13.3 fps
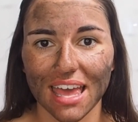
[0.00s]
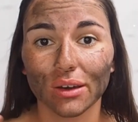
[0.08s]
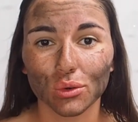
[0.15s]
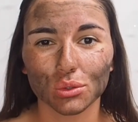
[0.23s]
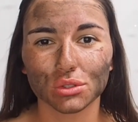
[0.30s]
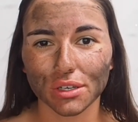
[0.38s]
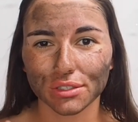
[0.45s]
It
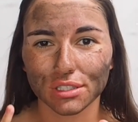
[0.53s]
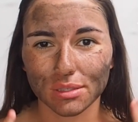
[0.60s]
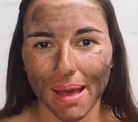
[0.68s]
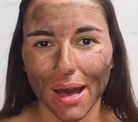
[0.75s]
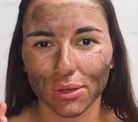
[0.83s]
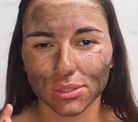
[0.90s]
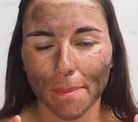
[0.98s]
also
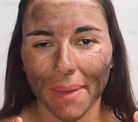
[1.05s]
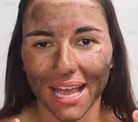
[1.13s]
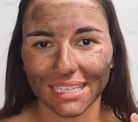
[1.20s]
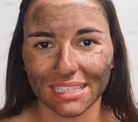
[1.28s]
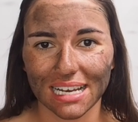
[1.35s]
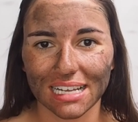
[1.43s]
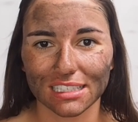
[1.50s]
smells
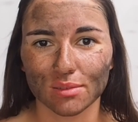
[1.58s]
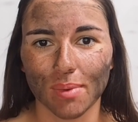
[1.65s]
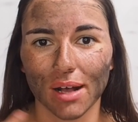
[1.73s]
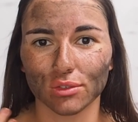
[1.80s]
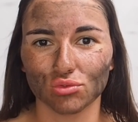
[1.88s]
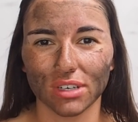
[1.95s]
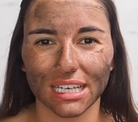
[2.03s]
amazing. It
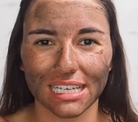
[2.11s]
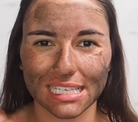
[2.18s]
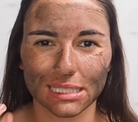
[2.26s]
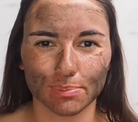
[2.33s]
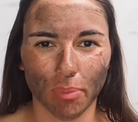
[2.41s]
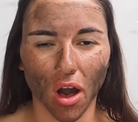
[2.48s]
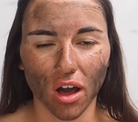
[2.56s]
smells really
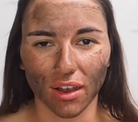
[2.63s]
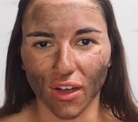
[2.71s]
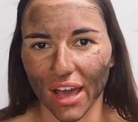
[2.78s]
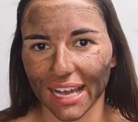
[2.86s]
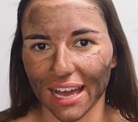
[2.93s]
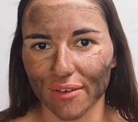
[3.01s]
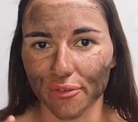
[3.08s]
spa-like